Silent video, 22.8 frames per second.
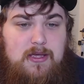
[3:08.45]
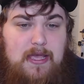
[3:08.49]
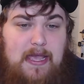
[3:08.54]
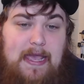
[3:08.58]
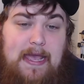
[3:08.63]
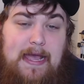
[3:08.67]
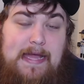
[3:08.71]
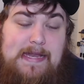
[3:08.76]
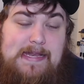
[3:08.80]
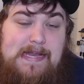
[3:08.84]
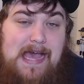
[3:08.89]

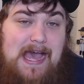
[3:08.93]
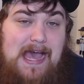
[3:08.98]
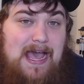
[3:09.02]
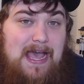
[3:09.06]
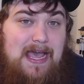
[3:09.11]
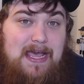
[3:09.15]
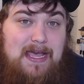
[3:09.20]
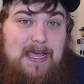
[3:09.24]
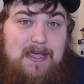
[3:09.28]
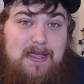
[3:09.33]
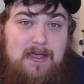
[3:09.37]
And
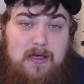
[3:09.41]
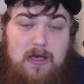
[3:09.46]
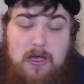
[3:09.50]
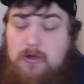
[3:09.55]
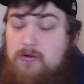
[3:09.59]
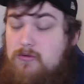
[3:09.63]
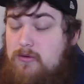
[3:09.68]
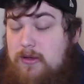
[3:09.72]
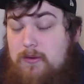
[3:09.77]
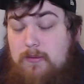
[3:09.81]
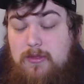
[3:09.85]
I
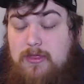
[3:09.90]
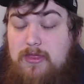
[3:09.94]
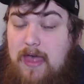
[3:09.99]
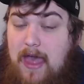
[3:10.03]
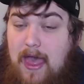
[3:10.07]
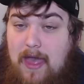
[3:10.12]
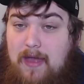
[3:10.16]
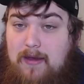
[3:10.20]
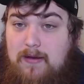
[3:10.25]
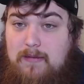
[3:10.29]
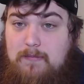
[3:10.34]
agree with
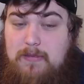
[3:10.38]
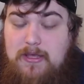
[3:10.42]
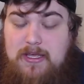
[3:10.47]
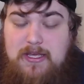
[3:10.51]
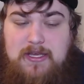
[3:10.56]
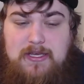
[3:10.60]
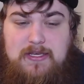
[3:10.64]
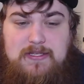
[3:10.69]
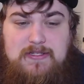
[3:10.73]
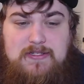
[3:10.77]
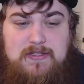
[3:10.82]
that
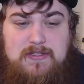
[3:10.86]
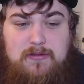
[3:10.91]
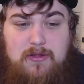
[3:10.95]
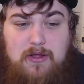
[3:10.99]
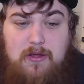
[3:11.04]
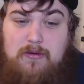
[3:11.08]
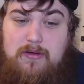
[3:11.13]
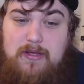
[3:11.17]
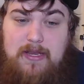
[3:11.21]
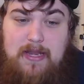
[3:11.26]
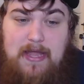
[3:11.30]
because
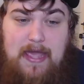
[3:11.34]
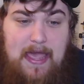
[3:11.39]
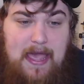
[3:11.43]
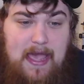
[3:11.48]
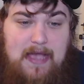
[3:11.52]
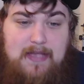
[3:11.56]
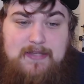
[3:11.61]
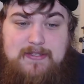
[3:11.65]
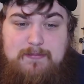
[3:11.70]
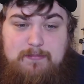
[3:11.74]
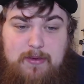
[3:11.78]
Logan
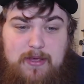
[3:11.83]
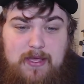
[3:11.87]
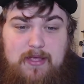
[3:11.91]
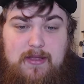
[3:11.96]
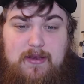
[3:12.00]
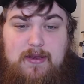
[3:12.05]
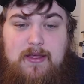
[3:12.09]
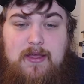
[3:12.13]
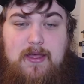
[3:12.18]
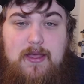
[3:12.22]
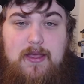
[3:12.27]
has
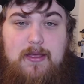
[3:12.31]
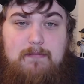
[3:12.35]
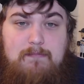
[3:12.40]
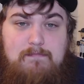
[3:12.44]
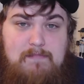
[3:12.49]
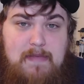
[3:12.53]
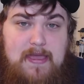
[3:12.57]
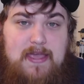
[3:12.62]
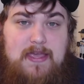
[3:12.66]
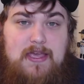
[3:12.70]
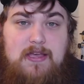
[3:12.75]
been
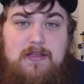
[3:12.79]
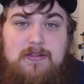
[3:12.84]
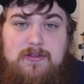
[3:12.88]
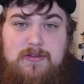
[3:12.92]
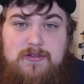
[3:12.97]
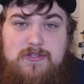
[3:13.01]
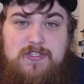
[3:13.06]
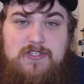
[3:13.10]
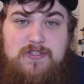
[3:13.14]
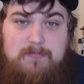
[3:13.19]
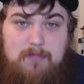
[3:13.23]
making
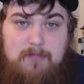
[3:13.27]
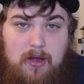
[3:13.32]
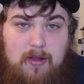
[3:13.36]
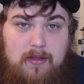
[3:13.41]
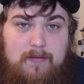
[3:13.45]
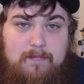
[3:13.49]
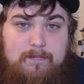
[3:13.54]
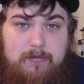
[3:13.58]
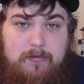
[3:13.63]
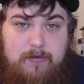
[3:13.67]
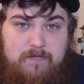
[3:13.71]
those
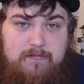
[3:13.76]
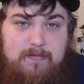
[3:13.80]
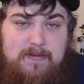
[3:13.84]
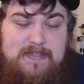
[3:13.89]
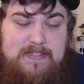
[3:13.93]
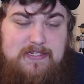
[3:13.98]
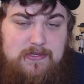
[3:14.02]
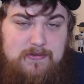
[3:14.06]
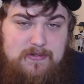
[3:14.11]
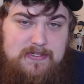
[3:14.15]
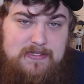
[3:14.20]
small
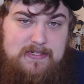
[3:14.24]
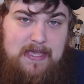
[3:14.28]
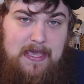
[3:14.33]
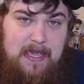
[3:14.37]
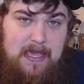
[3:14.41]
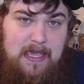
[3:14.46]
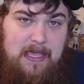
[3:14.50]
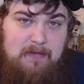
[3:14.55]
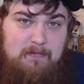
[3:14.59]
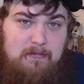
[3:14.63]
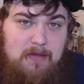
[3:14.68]
improvements to his
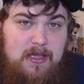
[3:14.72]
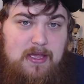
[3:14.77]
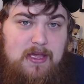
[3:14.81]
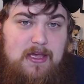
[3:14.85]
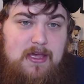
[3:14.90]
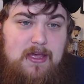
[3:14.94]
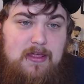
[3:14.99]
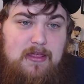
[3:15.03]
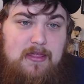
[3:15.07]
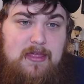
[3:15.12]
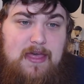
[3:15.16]
game
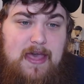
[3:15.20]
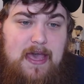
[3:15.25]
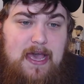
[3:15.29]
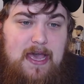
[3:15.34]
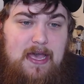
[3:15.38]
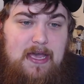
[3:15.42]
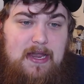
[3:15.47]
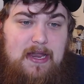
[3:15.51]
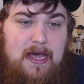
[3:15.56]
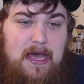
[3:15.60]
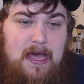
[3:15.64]

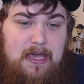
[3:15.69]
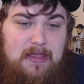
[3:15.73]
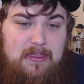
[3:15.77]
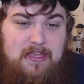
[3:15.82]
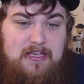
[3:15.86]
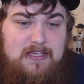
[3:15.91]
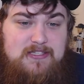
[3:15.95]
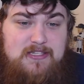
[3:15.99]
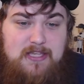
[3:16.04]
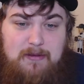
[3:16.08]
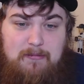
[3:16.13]
that I
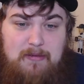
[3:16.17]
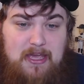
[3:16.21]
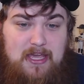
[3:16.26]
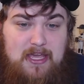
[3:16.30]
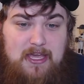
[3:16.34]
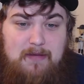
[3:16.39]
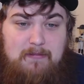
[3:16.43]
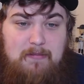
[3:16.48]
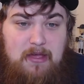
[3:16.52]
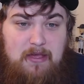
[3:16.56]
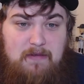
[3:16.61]
think is going to
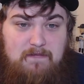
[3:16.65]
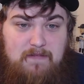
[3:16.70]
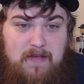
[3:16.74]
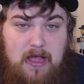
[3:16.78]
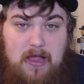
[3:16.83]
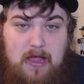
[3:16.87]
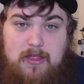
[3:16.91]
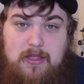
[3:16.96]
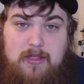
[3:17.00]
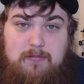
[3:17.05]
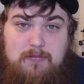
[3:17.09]
make him a
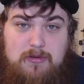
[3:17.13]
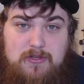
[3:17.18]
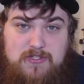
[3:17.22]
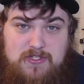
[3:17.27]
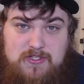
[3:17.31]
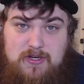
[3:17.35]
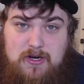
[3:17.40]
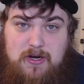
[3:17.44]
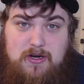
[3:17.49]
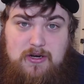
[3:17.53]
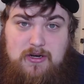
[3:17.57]
valuable
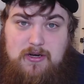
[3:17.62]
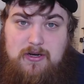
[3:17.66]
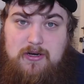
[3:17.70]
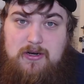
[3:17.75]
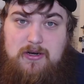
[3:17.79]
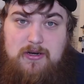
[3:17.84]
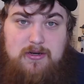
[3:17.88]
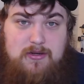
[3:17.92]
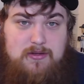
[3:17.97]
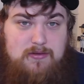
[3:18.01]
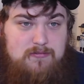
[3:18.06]

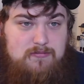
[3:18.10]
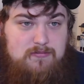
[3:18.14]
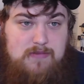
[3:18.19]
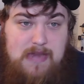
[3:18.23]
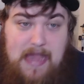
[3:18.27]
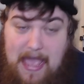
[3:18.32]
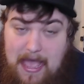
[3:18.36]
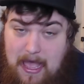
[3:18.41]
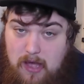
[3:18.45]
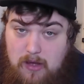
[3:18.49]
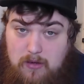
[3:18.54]
starter
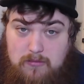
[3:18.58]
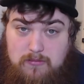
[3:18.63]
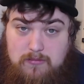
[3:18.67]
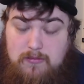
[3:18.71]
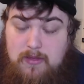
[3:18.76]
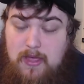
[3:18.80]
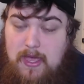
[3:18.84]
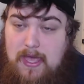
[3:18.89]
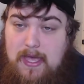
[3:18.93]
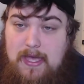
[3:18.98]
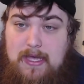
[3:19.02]
now
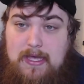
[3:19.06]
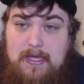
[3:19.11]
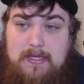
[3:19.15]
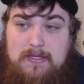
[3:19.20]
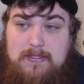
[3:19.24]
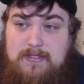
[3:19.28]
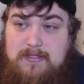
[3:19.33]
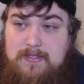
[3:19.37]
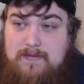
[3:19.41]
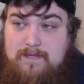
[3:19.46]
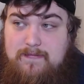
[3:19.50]

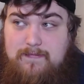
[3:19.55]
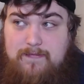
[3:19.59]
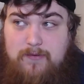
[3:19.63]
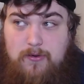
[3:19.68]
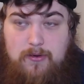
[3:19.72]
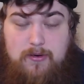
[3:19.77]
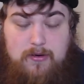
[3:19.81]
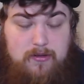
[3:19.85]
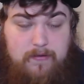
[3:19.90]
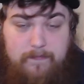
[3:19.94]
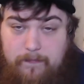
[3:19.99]
and
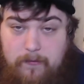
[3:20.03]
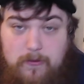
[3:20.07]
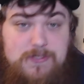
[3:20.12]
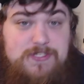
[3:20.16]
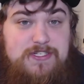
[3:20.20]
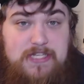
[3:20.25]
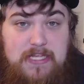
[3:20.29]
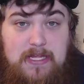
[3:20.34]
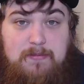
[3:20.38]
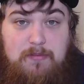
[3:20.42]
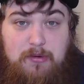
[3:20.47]
for the
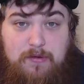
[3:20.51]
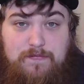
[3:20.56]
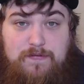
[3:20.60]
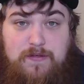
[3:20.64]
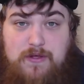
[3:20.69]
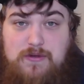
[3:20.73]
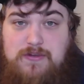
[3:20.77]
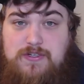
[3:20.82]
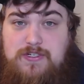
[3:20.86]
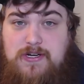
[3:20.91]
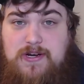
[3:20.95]
foreseeable
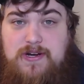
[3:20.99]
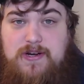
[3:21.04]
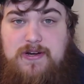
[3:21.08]
future.